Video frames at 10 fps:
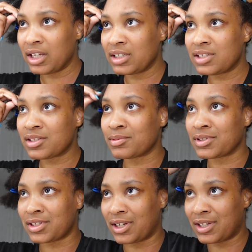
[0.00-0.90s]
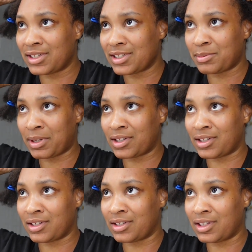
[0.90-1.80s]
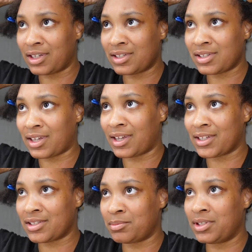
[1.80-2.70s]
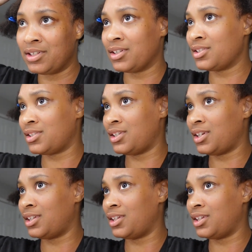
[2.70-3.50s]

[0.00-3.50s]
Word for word: It just was unexpected things that had to be done today